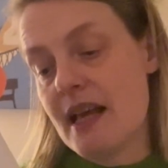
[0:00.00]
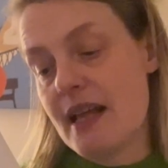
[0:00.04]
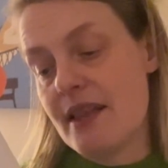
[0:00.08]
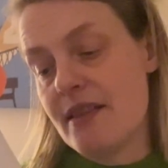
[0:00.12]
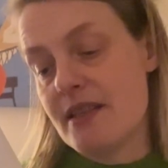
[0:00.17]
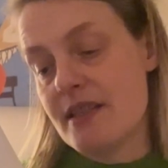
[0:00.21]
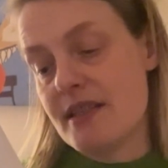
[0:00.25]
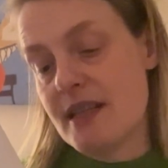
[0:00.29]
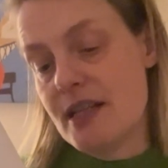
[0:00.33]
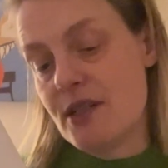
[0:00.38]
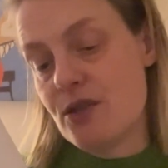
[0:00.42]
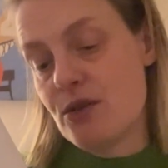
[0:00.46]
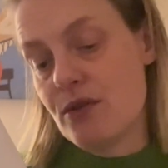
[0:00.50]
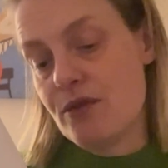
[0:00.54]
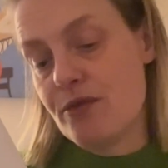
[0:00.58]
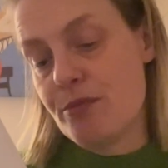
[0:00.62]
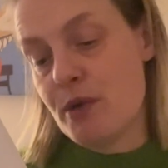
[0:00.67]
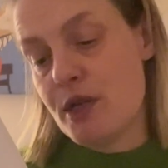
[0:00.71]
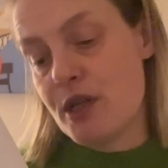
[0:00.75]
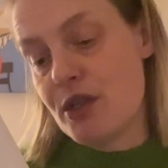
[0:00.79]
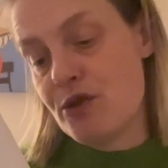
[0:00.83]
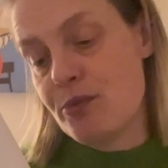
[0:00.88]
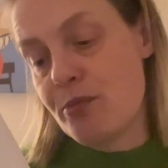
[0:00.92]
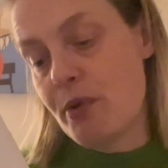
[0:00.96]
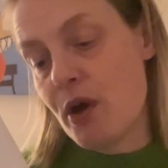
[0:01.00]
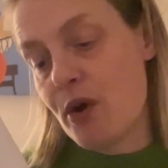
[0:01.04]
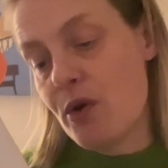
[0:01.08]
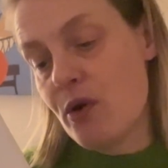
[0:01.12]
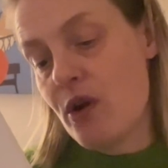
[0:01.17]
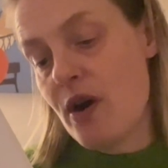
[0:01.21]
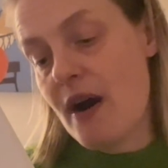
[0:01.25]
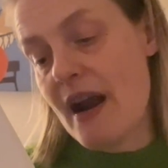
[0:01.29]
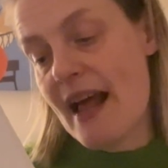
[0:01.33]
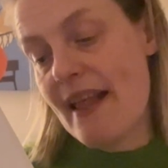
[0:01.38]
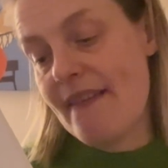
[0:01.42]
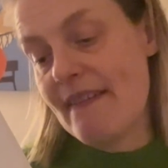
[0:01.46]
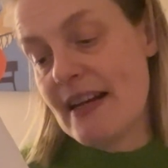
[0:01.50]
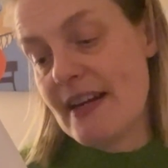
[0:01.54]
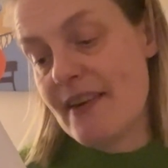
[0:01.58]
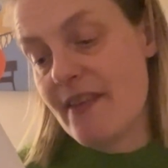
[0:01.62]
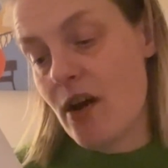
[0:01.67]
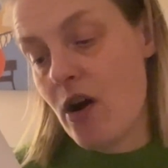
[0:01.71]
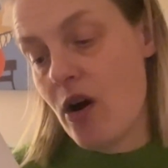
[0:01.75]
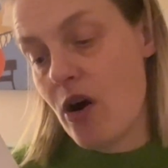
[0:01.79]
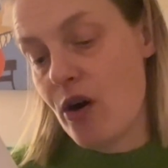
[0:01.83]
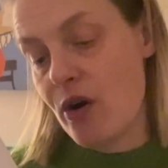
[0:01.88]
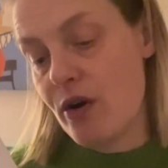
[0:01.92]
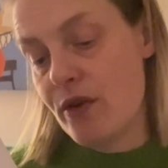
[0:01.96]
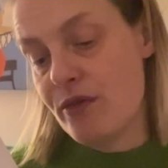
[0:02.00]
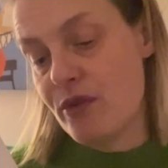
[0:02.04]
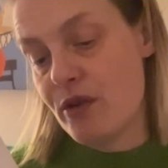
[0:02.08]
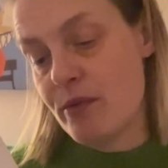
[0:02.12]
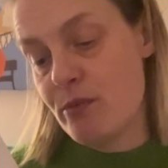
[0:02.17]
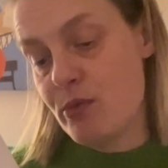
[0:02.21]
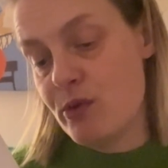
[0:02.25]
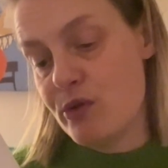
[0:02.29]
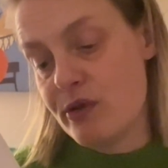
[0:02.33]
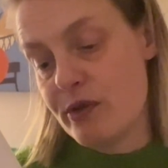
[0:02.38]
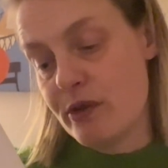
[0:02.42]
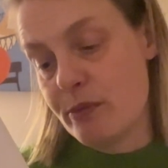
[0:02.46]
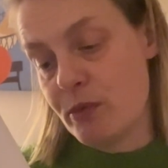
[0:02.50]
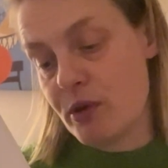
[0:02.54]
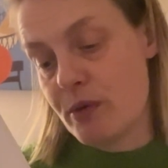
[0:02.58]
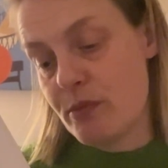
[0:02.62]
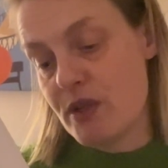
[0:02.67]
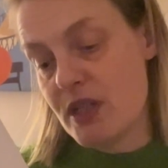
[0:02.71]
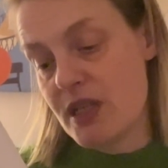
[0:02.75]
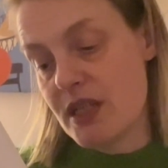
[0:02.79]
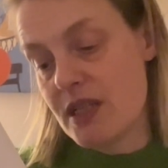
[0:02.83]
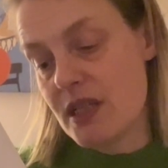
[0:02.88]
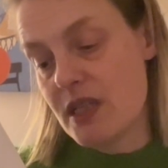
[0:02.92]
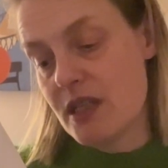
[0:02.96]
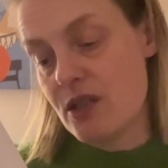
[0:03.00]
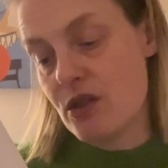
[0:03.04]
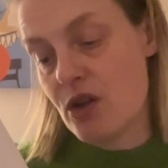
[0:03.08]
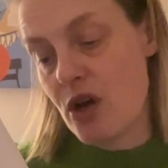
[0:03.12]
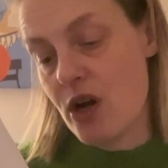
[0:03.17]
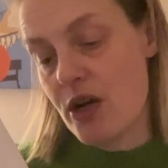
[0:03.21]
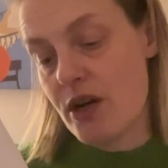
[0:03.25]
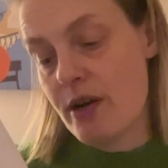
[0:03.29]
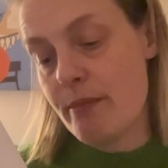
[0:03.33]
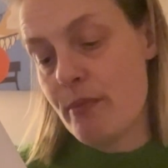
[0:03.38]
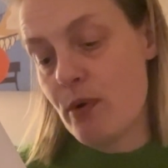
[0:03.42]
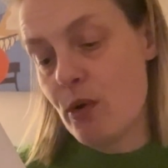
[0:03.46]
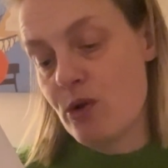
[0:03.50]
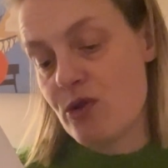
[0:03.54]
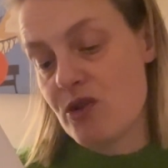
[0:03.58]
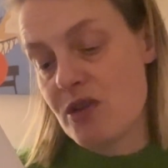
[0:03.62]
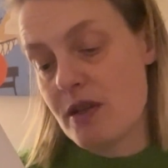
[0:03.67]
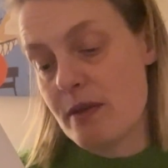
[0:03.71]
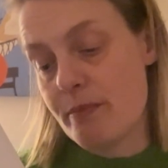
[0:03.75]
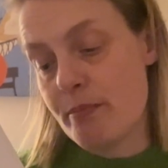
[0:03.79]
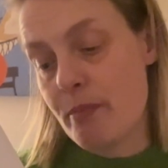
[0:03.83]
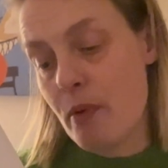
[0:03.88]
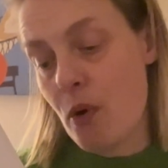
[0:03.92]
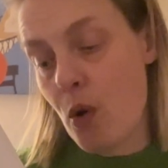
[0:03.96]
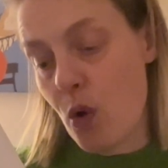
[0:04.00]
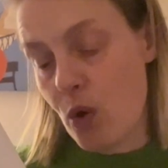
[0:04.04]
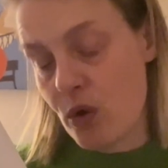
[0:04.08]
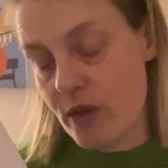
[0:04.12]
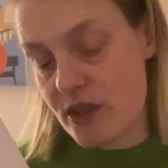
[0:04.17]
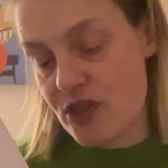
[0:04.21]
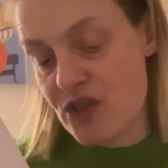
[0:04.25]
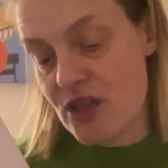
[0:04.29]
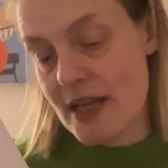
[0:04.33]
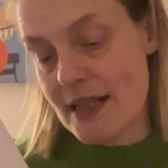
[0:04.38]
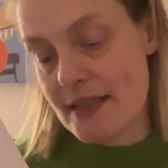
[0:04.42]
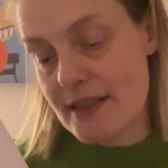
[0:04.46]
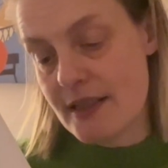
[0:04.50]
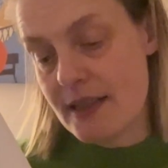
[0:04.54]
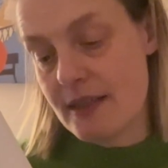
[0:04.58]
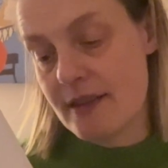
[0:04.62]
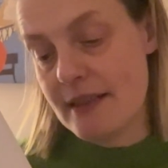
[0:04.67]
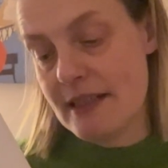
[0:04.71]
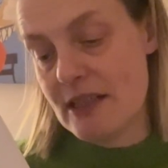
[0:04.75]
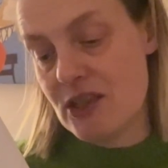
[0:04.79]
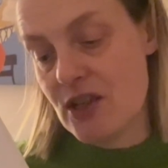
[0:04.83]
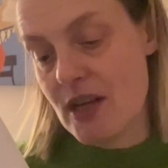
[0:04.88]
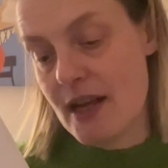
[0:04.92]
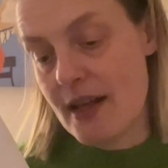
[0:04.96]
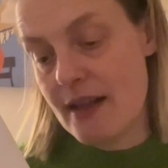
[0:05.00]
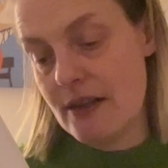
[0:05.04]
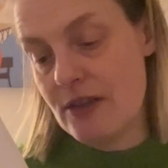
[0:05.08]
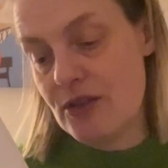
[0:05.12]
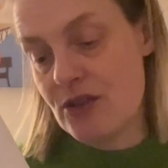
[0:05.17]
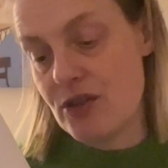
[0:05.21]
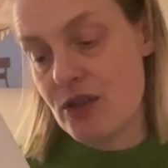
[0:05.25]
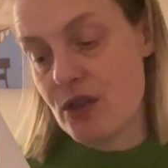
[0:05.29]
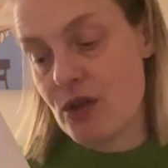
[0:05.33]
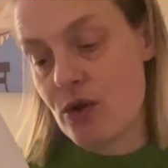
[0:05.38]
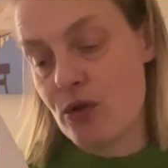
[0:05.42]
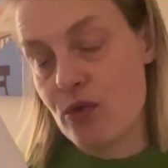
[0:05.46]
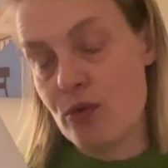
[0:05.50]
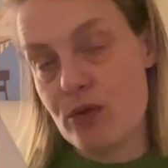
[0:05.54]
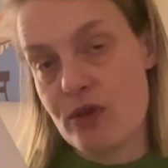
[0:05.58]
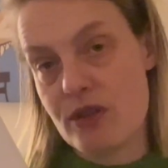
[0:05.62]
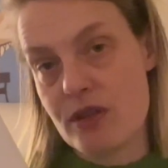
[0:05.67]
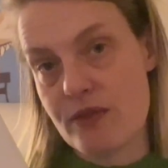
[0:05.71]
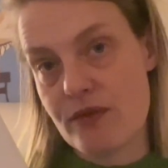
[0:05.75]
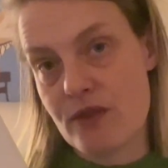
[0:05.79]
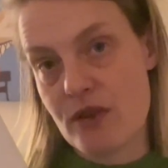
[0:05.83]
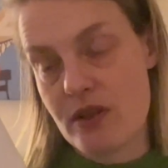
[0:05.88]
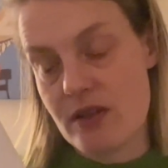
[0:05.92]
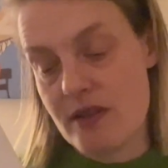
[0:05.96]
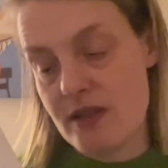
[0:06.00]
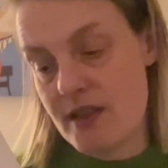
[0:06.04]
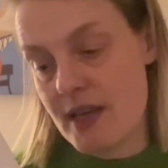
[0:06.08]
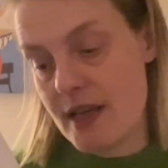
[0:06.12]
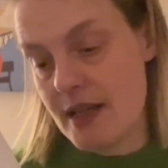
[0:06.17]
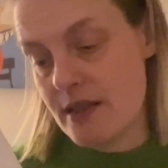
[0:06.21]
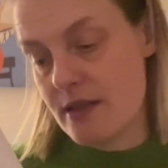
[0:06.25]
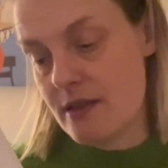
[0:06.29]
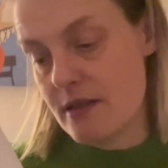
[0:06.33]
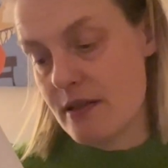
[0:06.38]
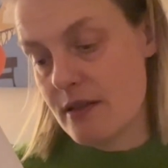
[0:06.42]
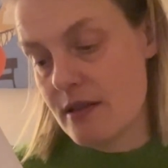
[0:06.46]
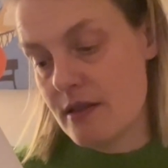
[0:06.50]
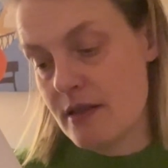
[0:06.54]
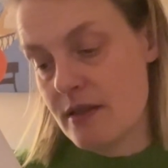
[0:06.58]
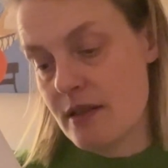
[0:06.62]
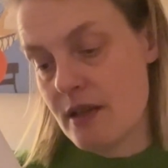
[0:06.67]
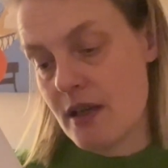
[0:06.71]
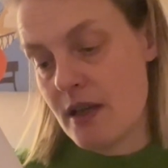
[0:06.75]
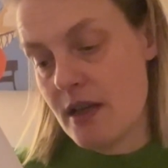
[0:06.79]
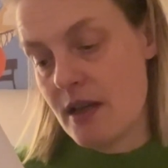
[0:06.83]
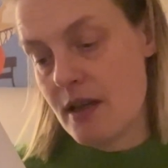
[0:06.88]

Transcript: at the centre of British power and in the heart of our Muslim community to unapologetically challenge the corrosive consensus.